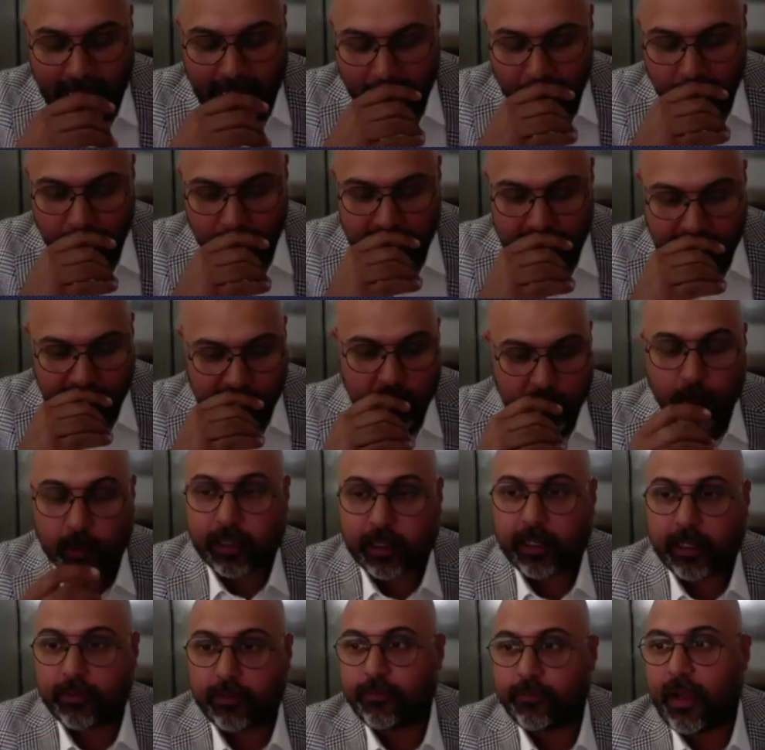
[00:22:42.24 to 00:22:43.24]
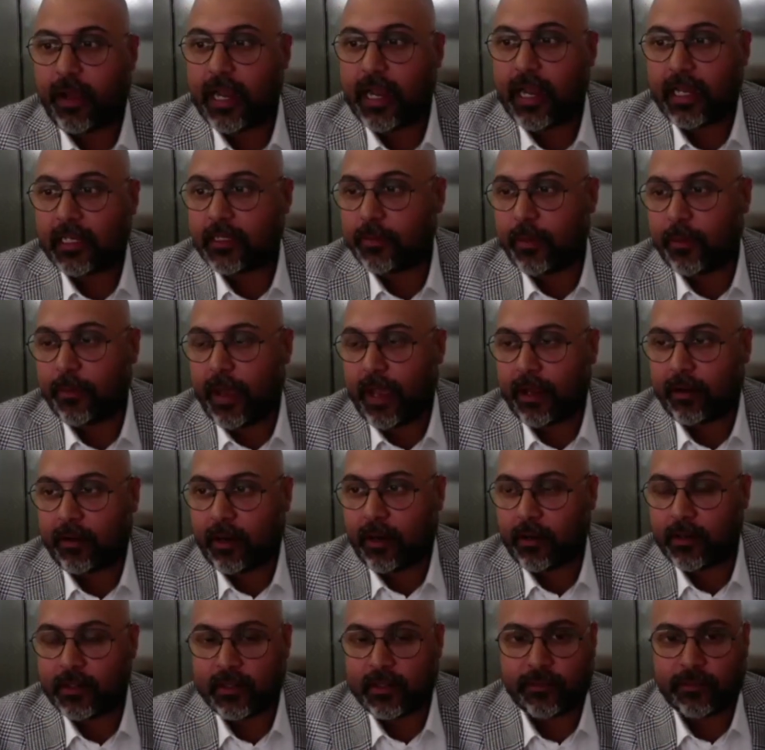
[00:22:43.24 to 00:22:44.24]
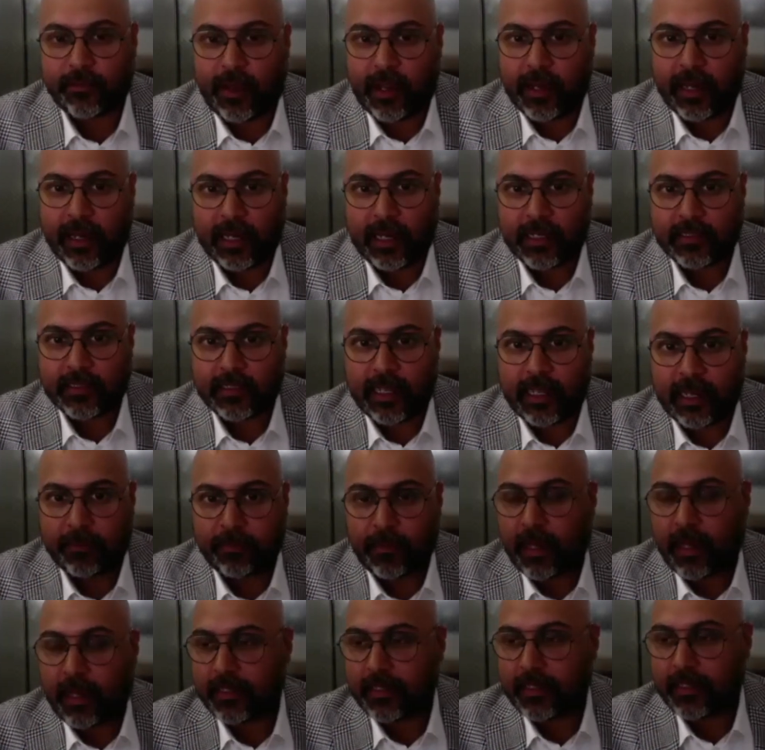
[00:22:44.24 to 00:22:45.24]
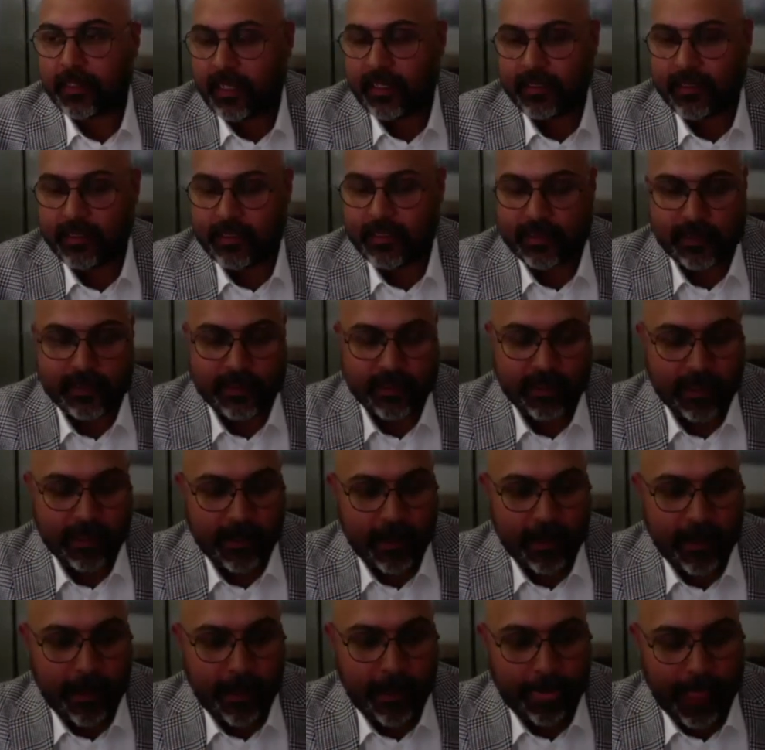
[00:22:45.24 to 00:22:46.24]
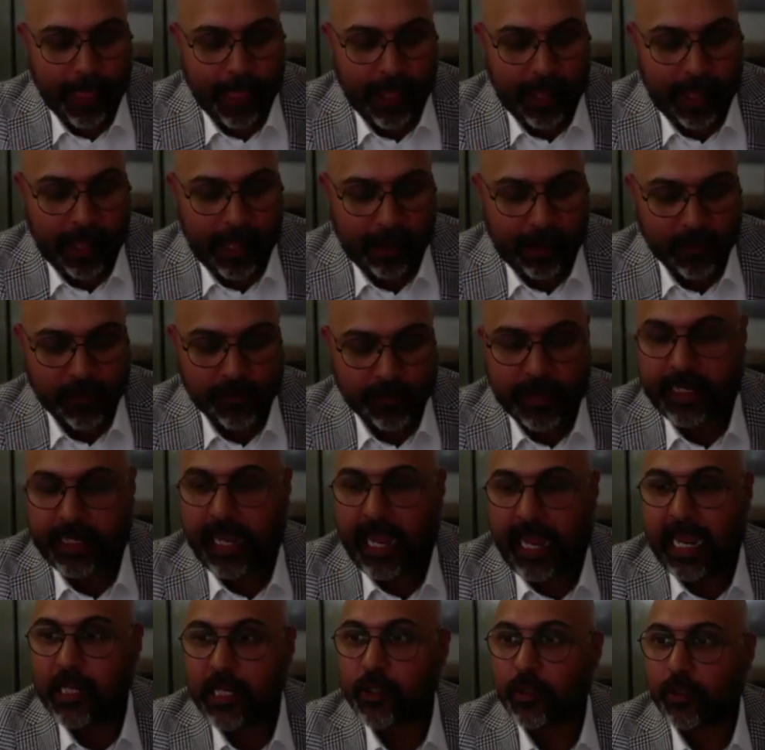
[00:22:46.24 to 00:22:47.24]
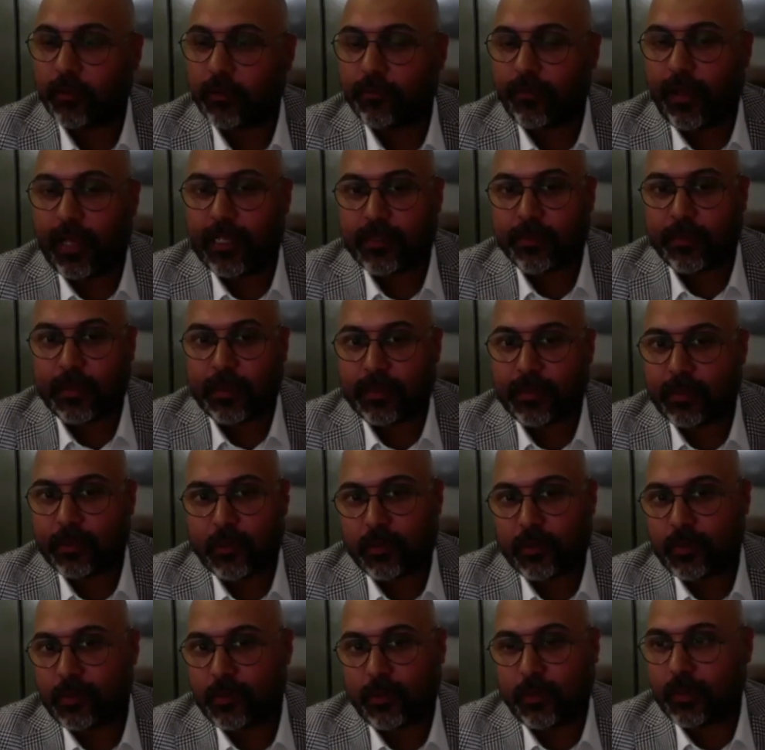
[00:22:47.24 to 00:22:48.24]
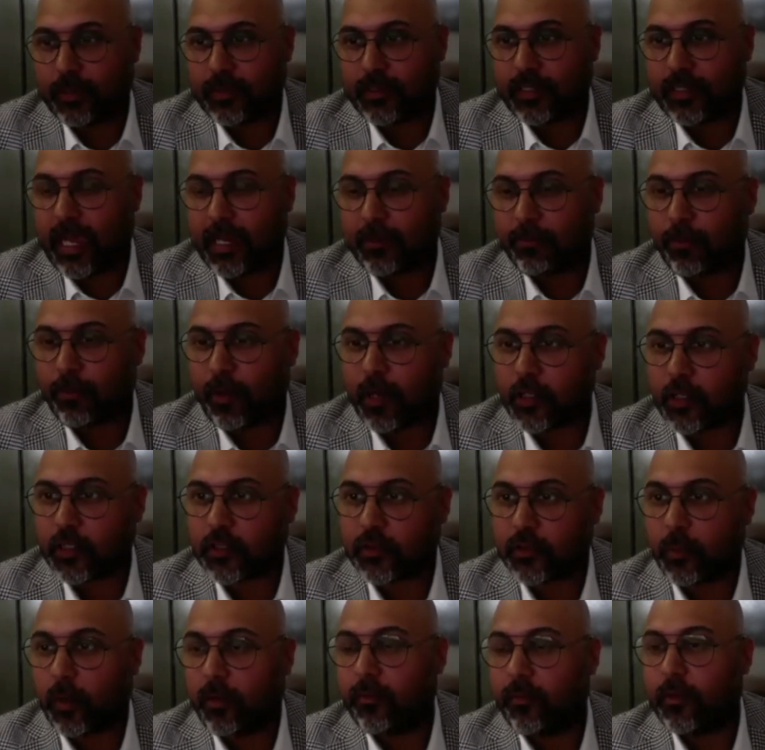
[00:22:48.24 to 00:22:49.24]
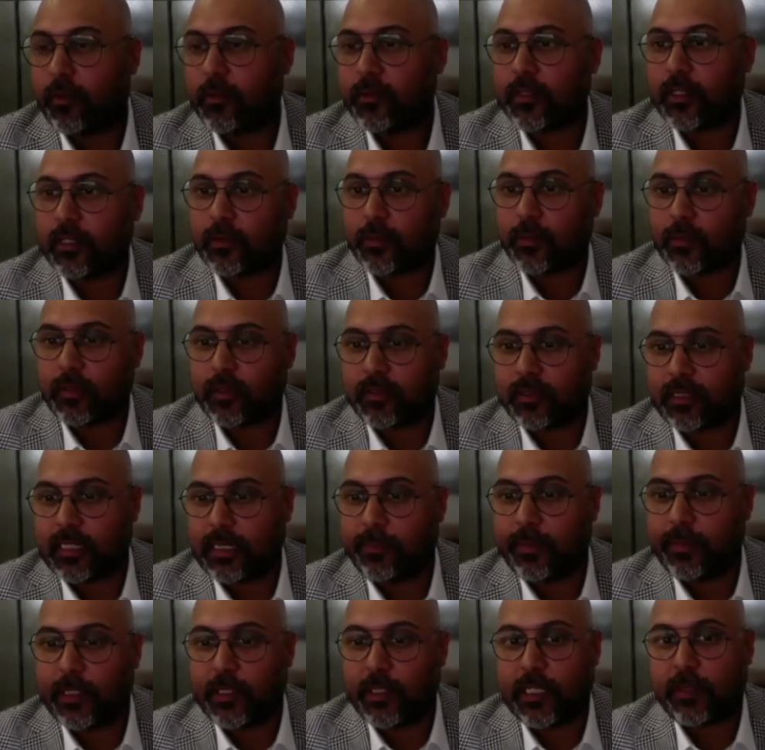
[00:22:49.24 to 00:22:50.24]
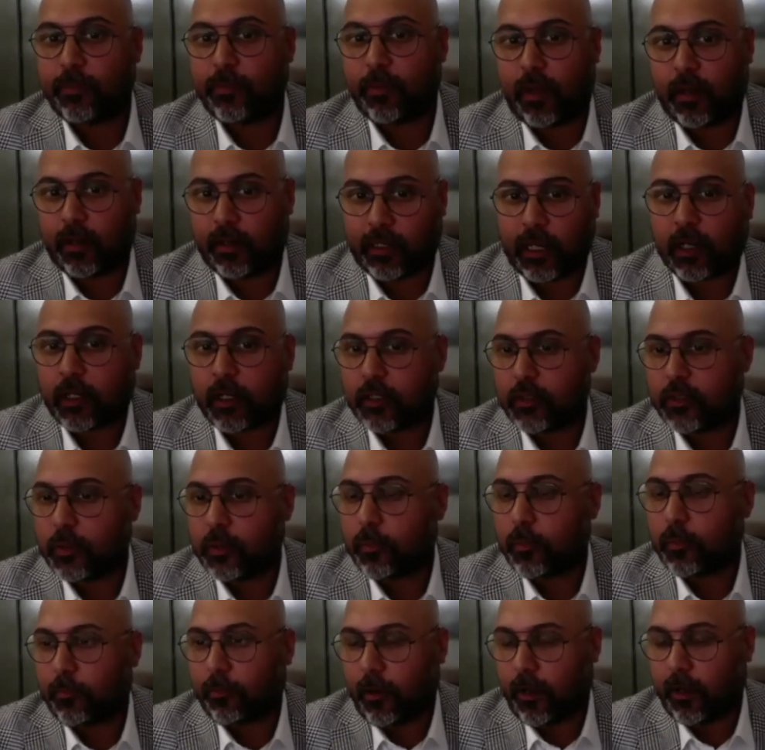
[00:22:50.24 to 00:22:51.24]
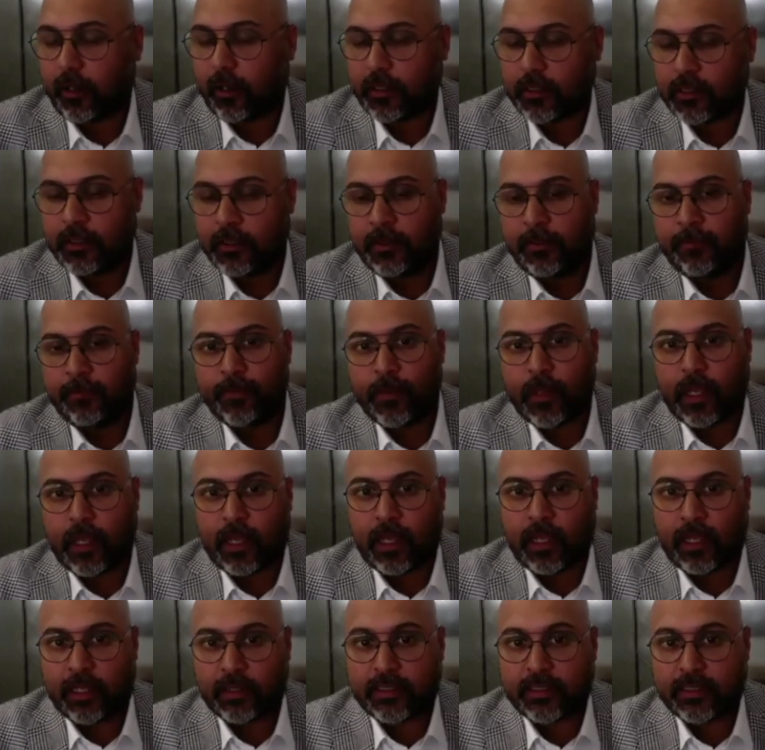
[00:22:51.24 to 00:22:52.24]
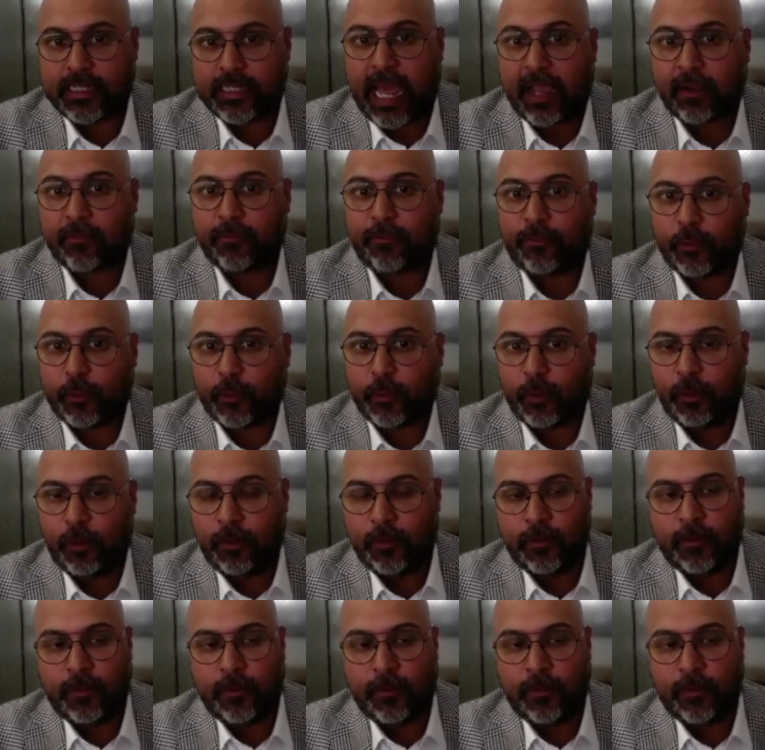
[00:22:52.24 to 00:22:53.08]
was actually working in finance. My background is in finance and I'm not a scientist. I was making angel investments and just doing side projects. One of those things was a CPG product, a consumer product, a snack food